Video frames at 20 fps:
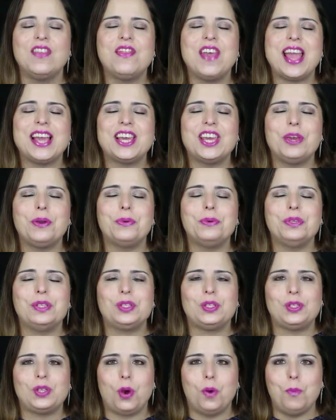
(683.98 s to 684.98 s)
Thank you
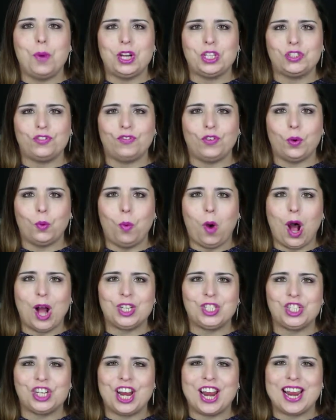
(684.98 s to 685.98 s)
so much for
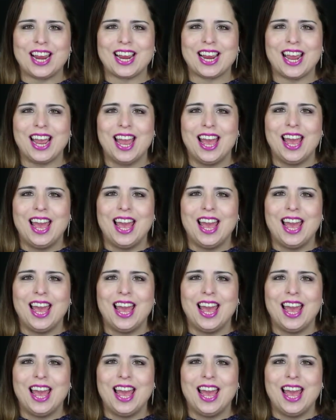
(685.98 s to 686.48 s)
watching.